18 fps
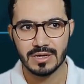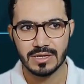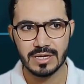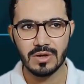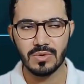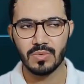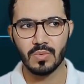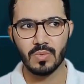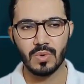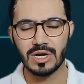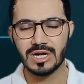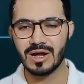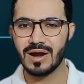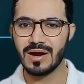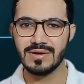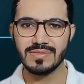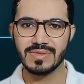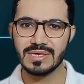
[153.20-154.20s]
Now, what
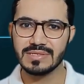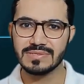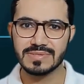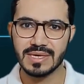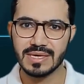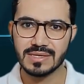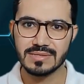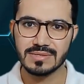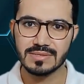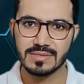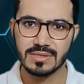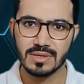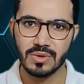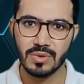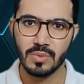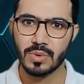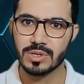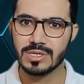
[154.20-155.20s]
are these things?
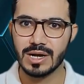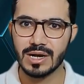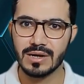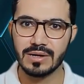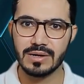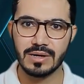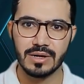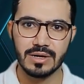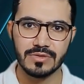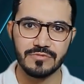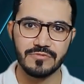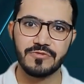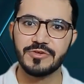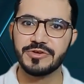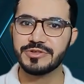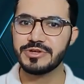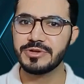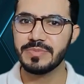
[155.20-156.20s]
What are
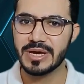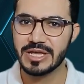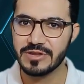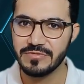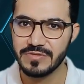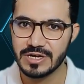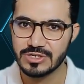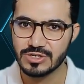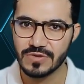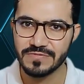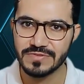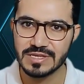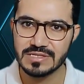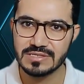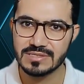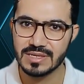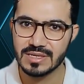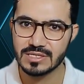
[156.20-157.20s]
further benefits of
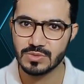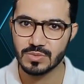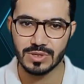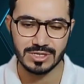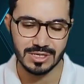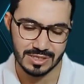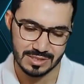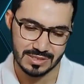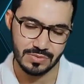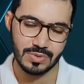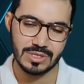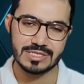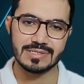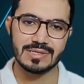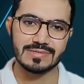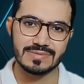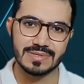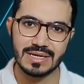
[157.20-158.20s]
these things? What is
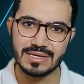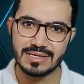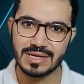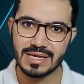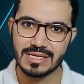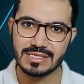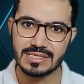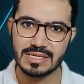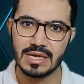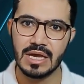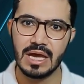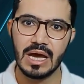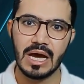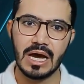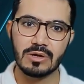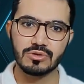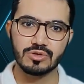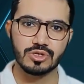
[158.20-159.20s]
the syntax?
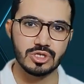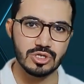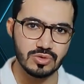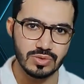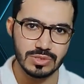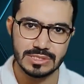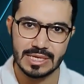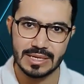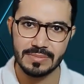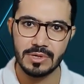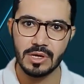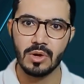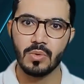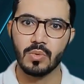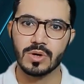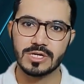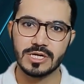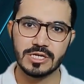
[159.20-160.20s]
How to use them?
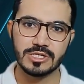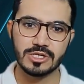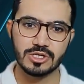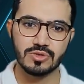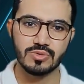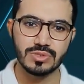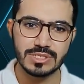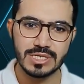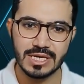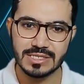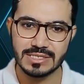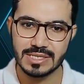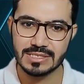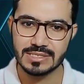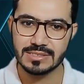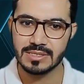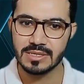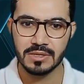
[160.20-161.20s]
What are the use
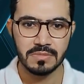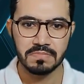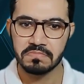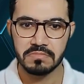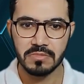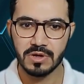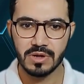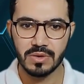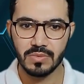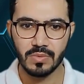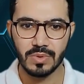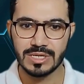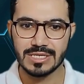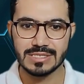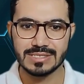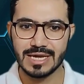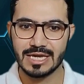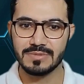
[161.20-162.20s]
cases? What
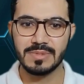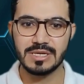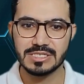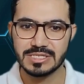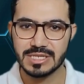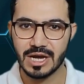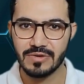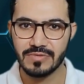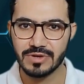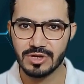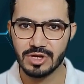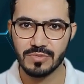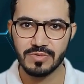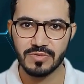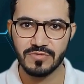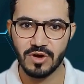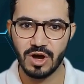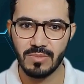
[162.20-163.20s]
assignments are we going to
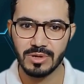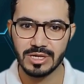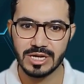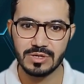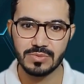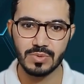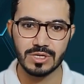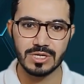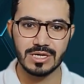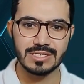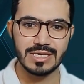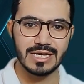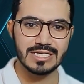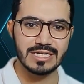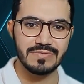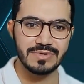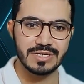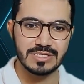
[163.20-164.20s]
perform on it? What are the
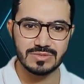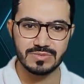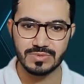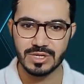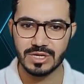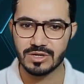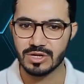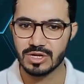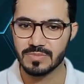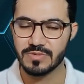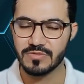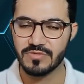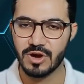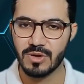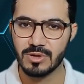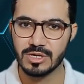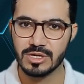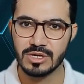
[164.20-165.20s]
activities we are going to
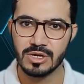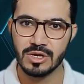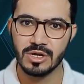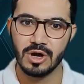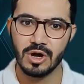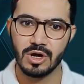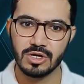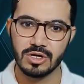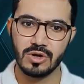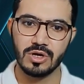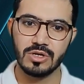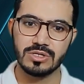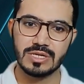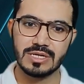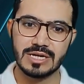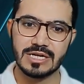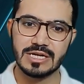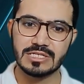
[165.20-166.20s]
perform on
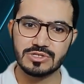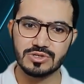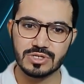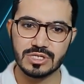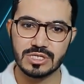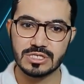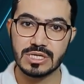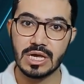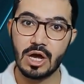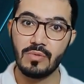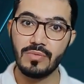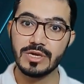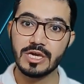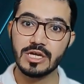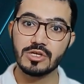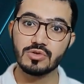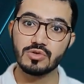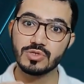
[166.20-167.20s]
the data structures? How we
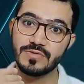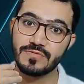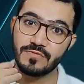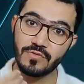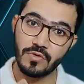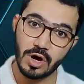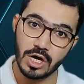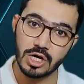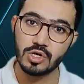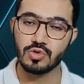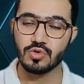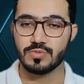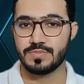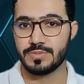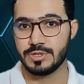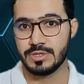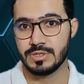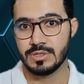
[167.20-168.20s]
can use for loop